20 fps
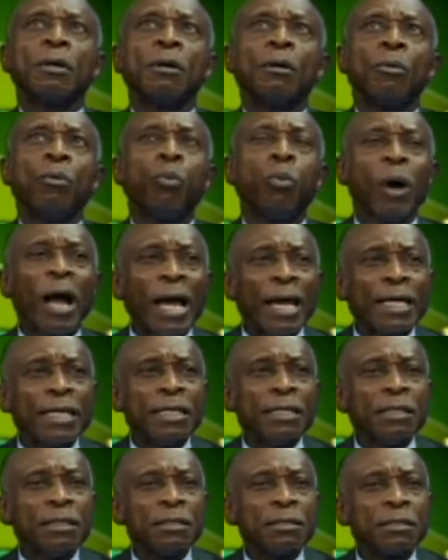
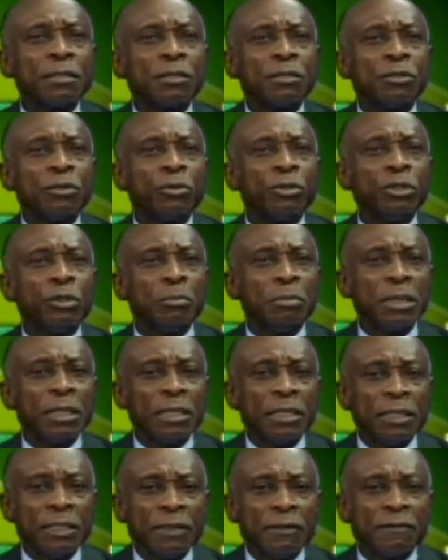why do you
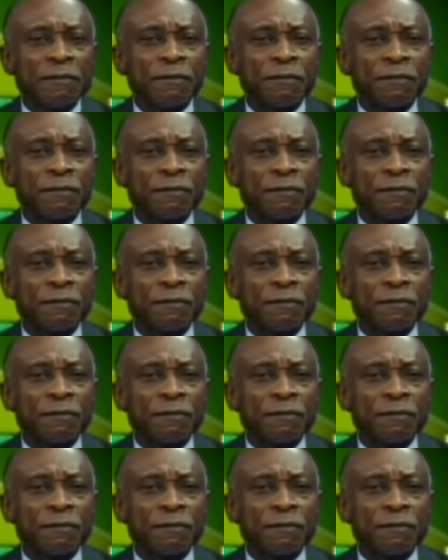believe